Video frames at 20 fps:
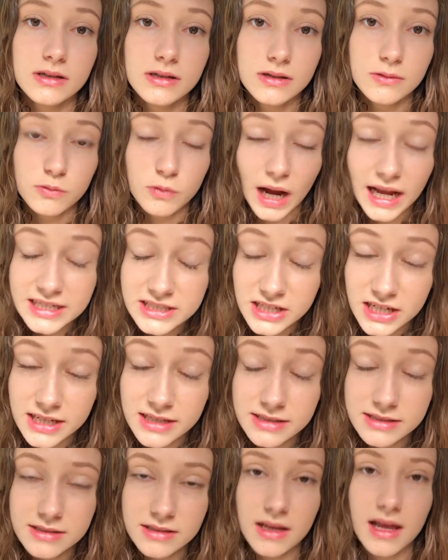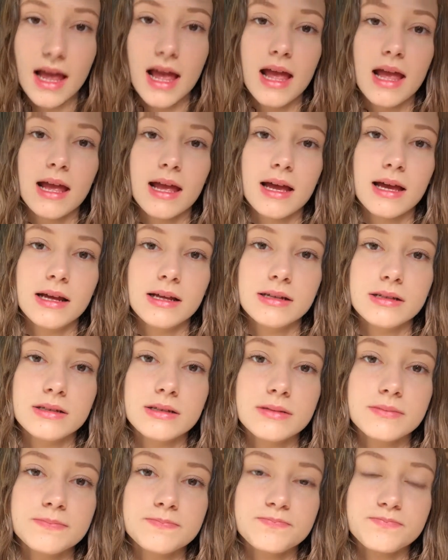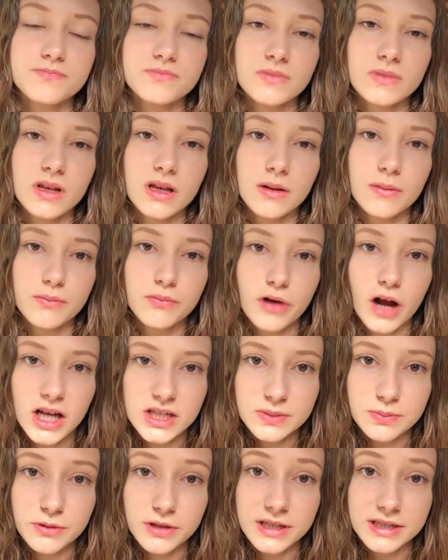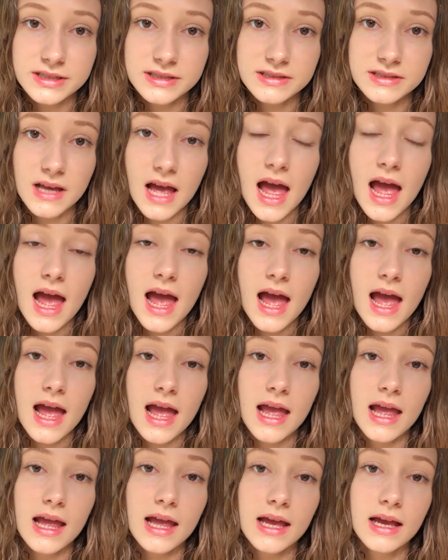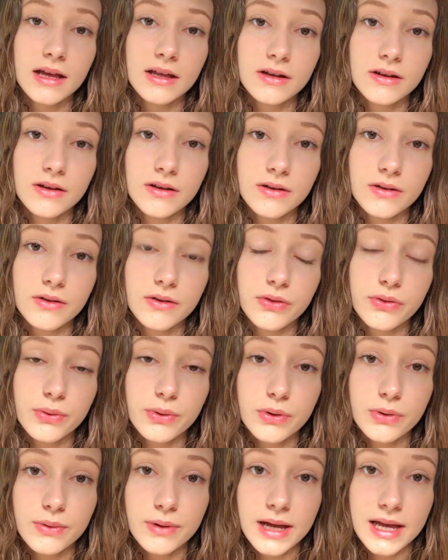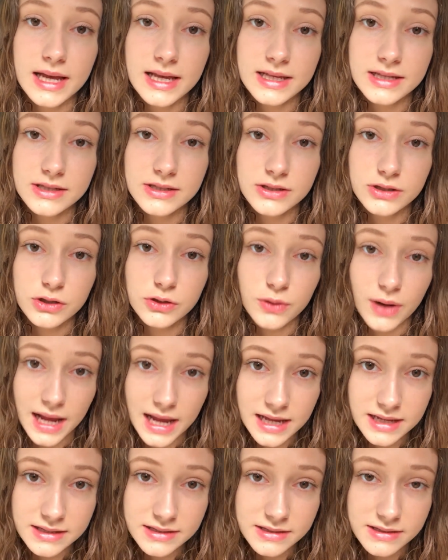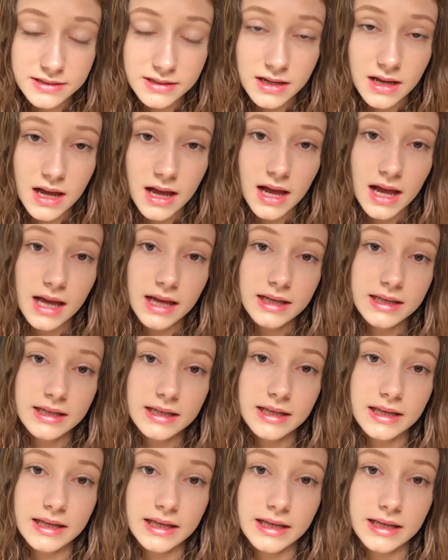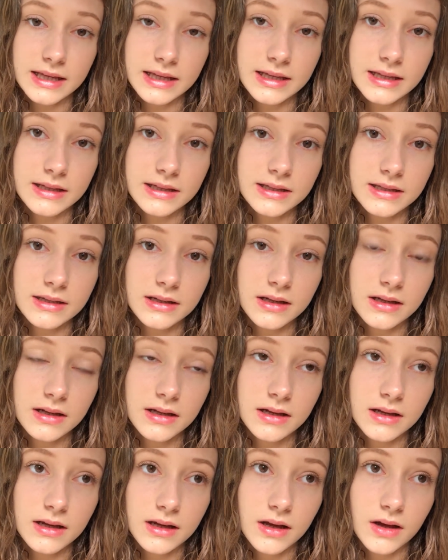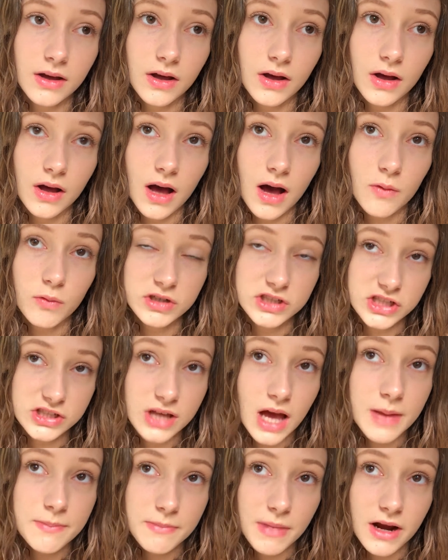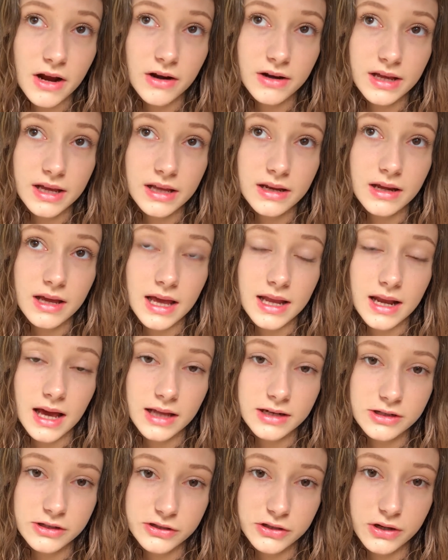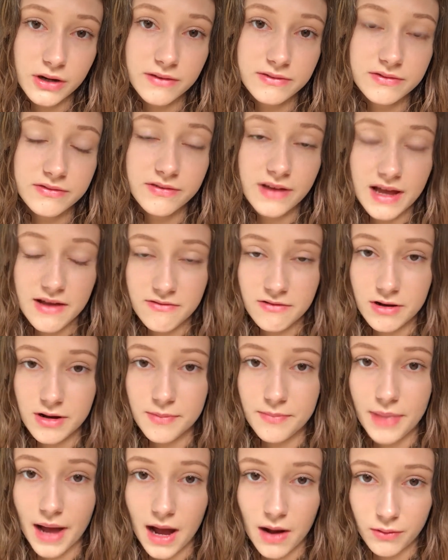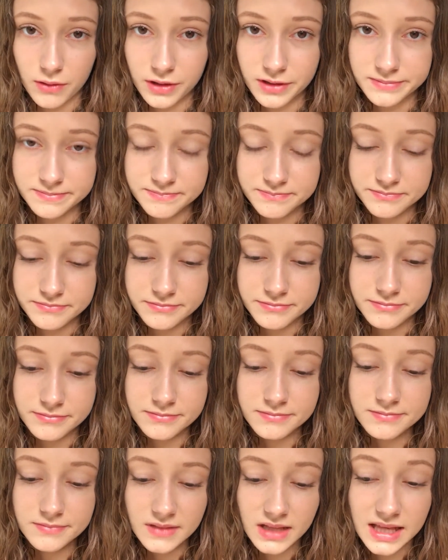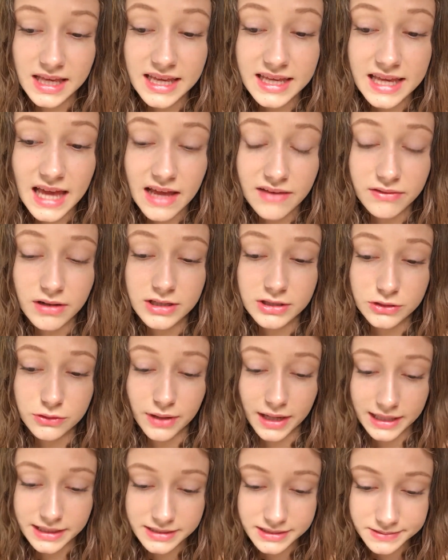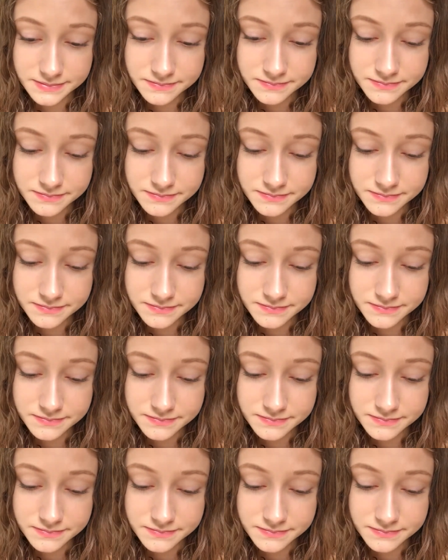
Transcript: righteous and prosperous, and through his grace, he, which is unmerited and undeserved favor and power, he gave us grace